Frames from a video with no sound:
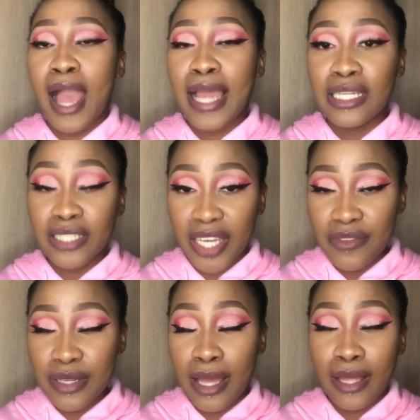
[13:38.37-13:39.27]
I link
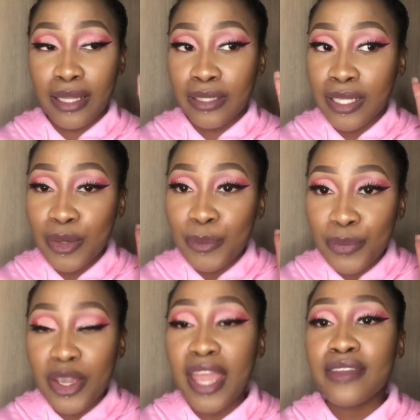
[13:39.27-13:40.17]
every I'll
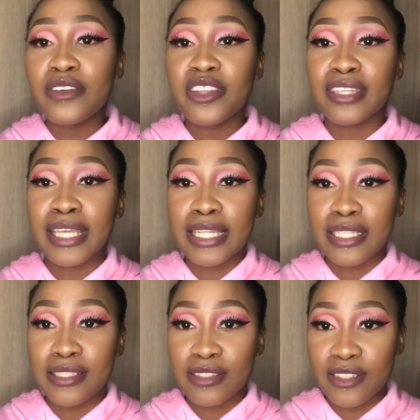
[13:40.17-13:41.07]
put everything in the
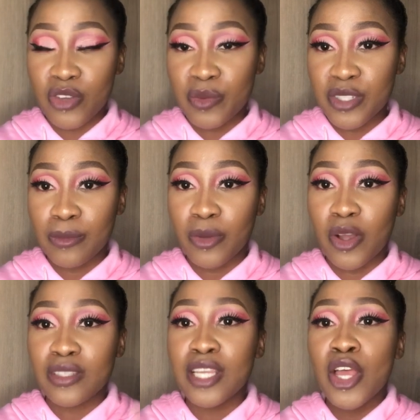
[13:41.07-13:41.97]
description box.